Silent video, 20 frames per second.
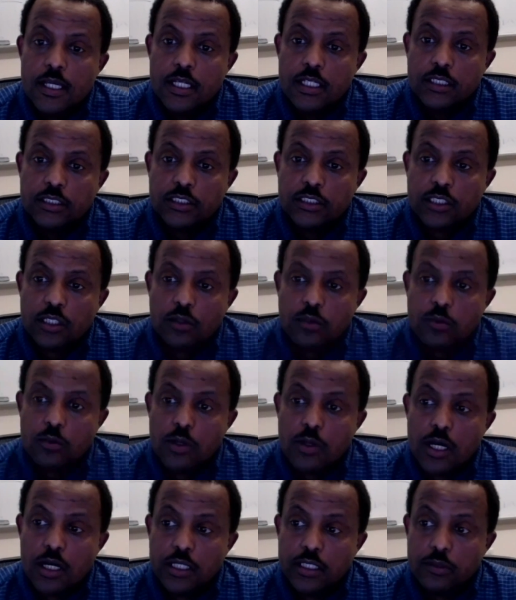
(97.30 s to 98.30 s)
So
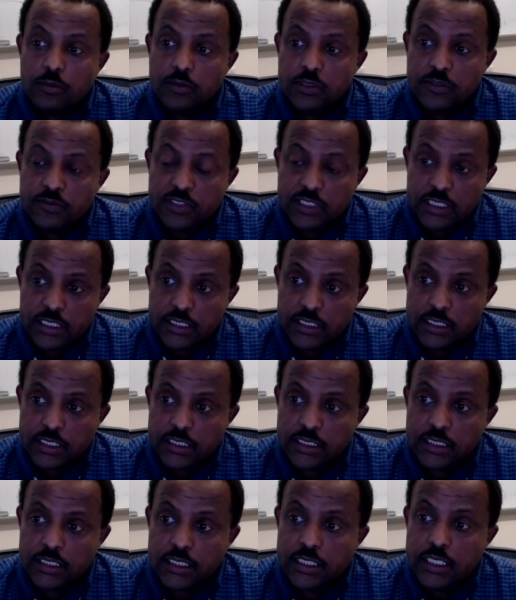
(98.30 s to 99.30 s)
uh, we've seen
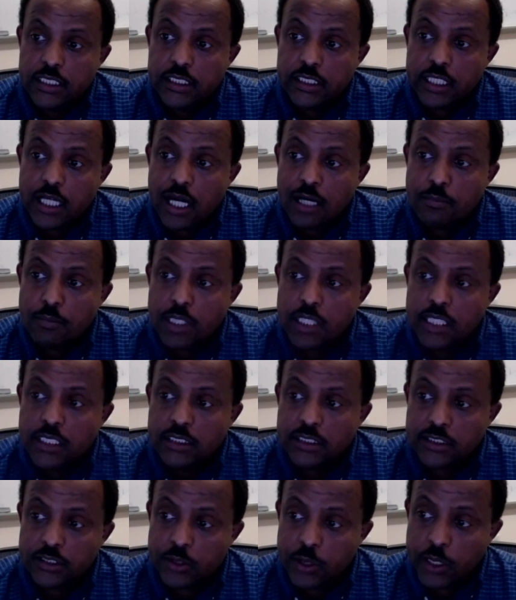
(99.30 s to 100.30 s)
this in
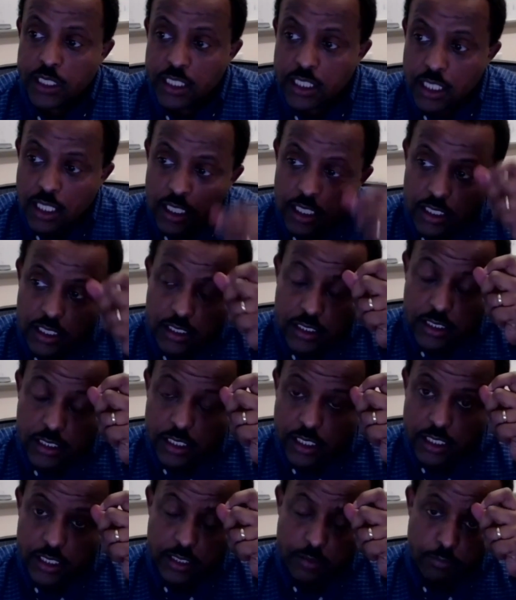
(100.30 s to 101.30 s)
combines, grain cart,
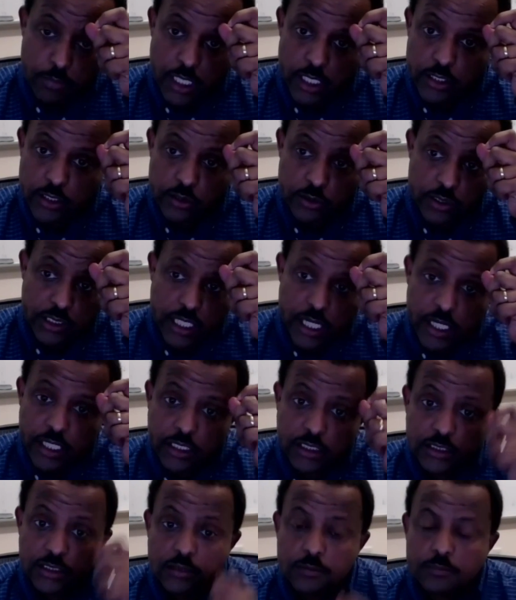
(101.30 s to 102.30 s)
and manure tanks.